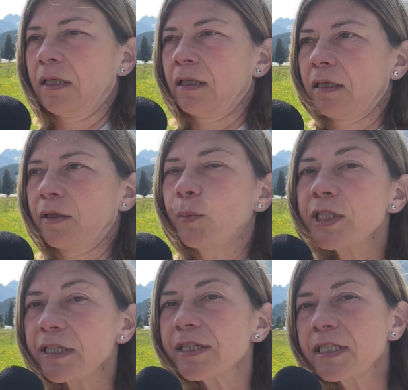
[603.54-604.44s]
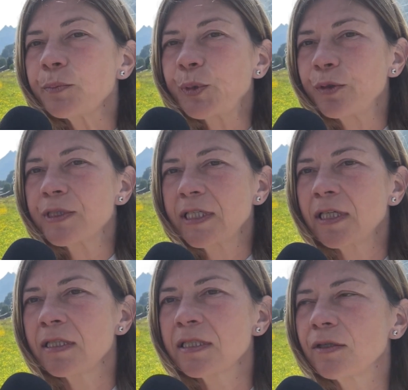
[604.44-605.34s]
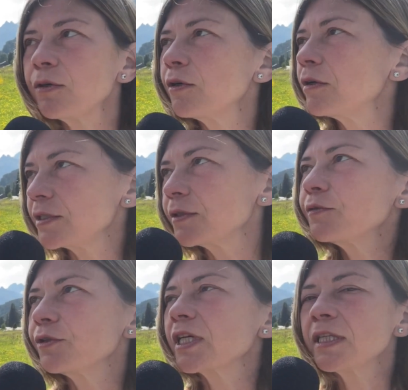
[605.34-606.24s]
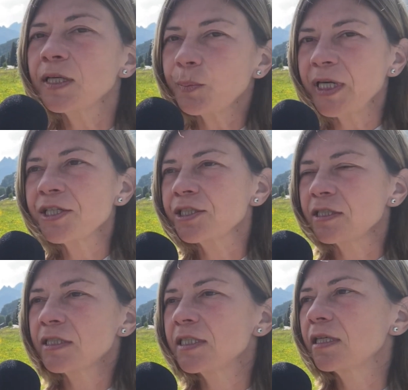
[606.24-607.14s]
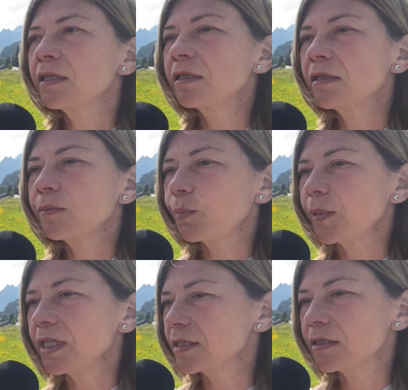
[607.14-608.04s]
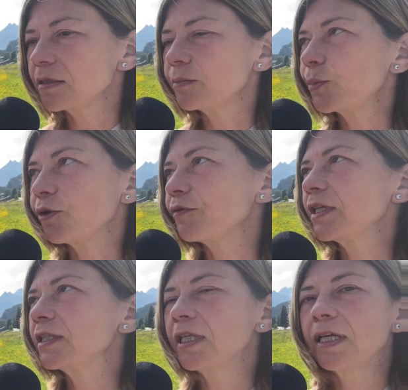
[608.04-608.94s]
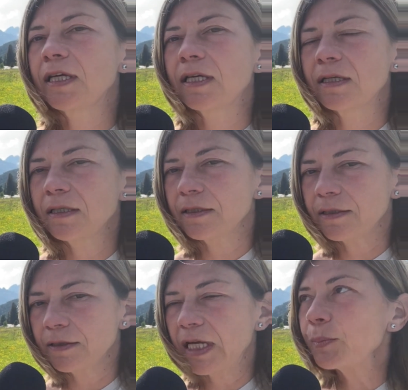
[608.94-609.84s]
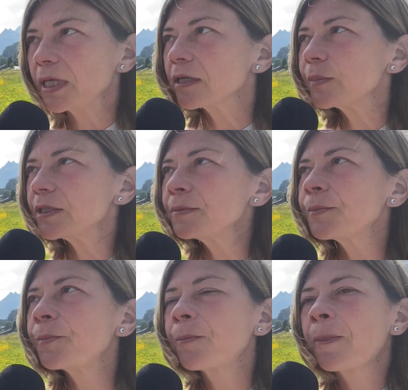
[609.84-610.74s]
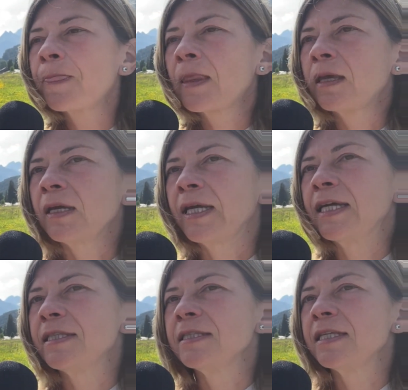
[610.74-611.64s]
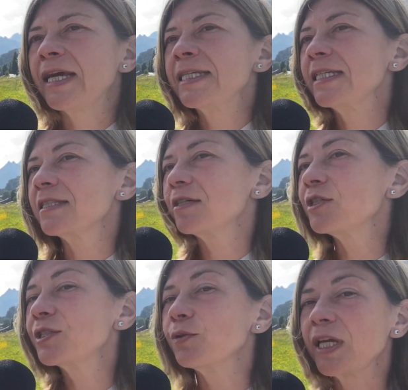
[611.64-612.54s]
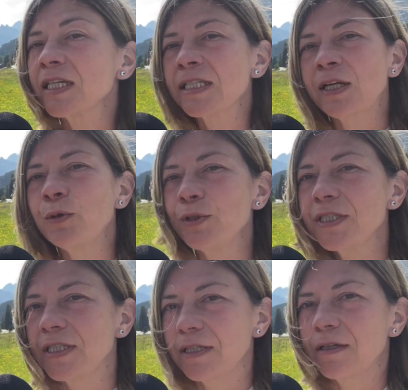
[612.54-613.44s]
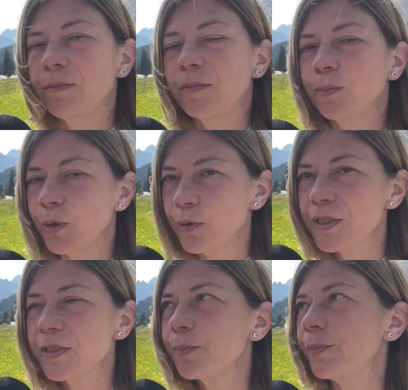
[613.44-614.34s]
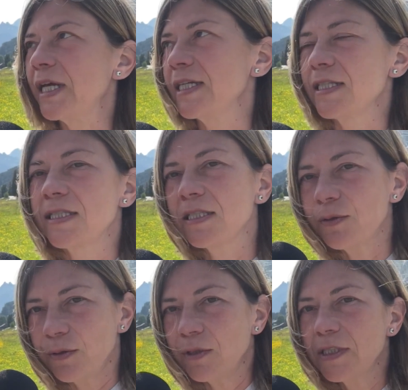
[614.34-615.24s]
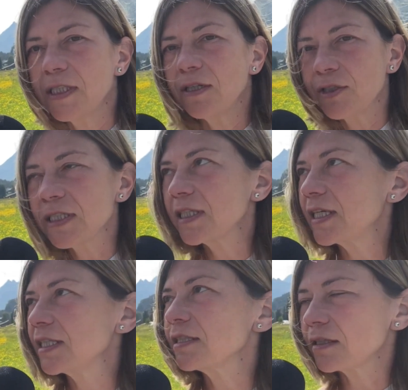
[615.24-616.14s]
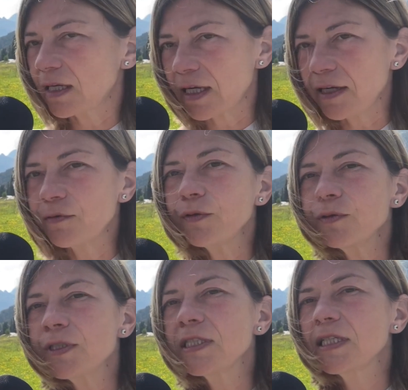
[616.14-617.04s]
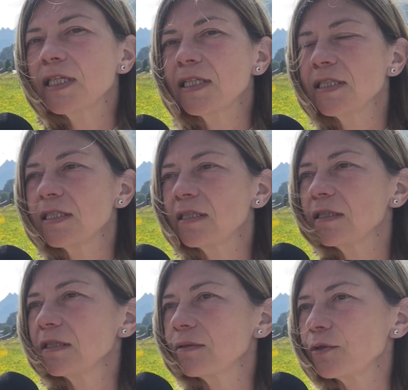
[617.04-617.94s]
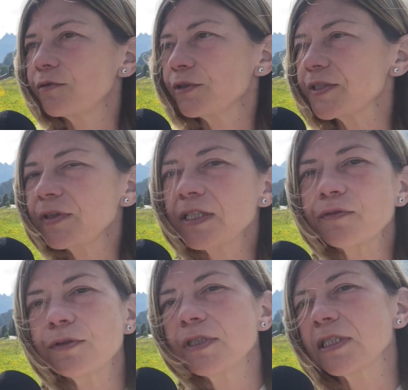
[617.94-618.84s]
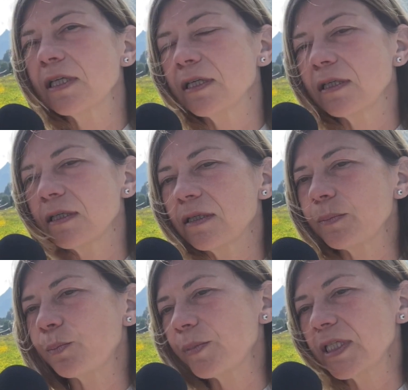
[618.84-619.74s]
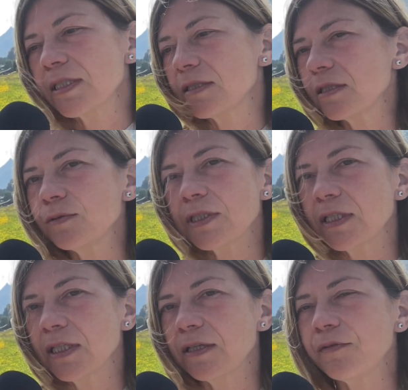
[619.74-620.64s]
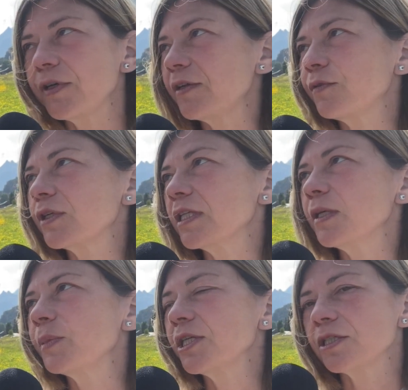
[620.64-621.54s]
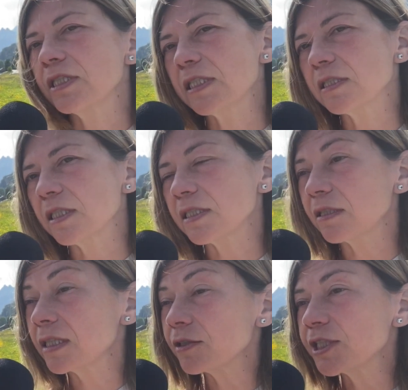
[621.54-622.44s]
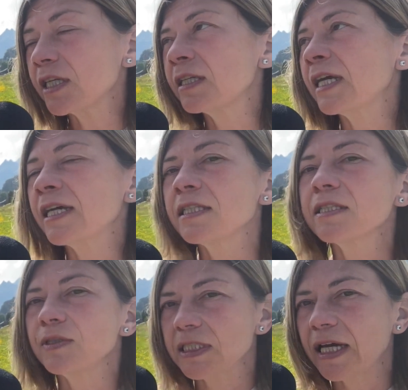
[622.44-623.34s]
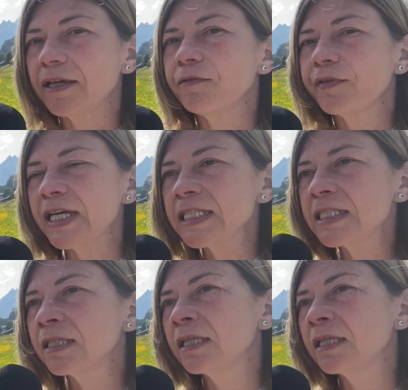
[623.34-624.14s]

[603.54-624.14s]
uh, moderate in protein, so also for kidney patients, um, it's perfectly uh, applicable. And as it also excludes most plants, so all the oxalate high foods and uh, or phosphate foods, uh, it's totally fine for kidney patients. It's it's a ketogenic diet, so it's high in fat,